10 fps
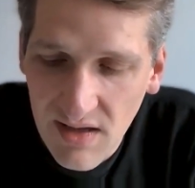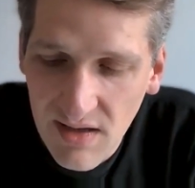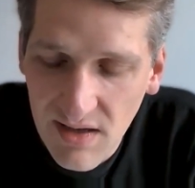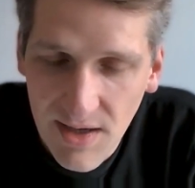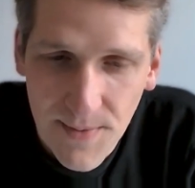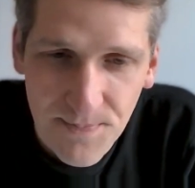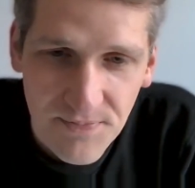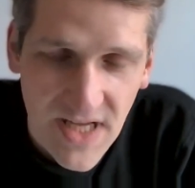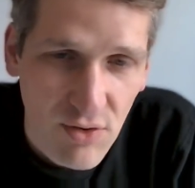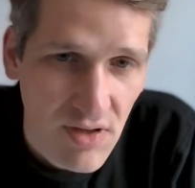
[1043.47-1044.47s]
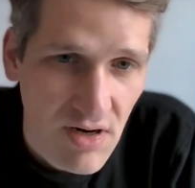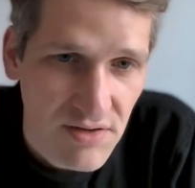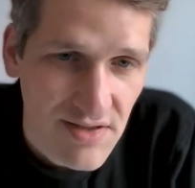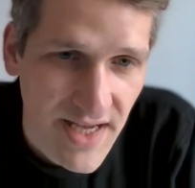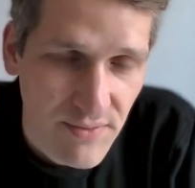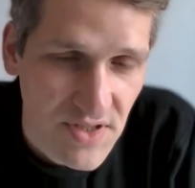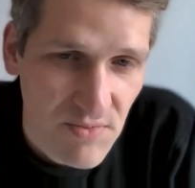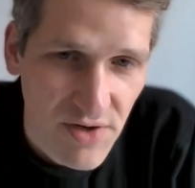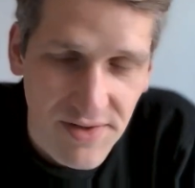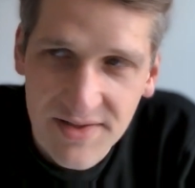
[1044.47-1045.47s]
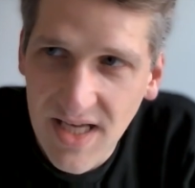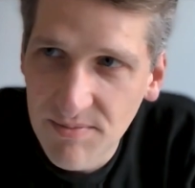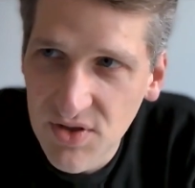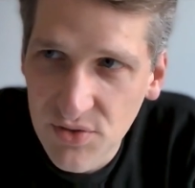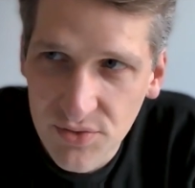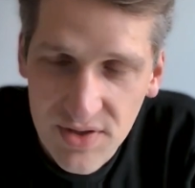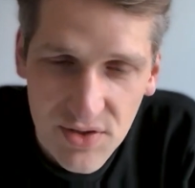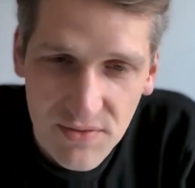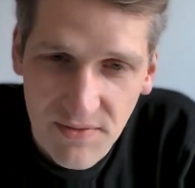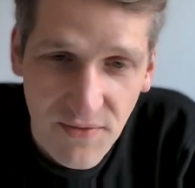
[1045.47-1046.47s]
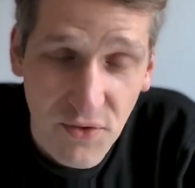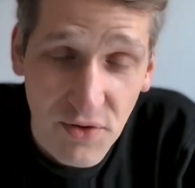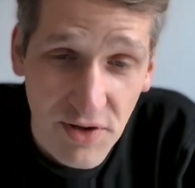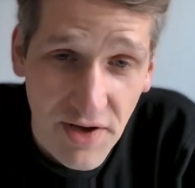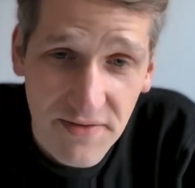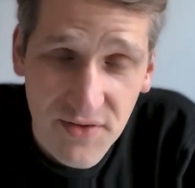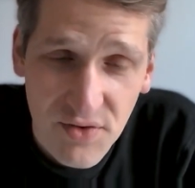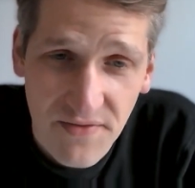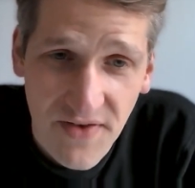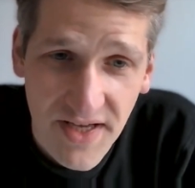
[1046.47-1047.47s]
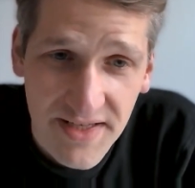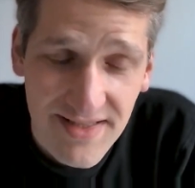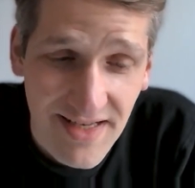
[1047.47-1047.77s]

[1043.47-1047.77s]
large language models can be used for a lot of good things.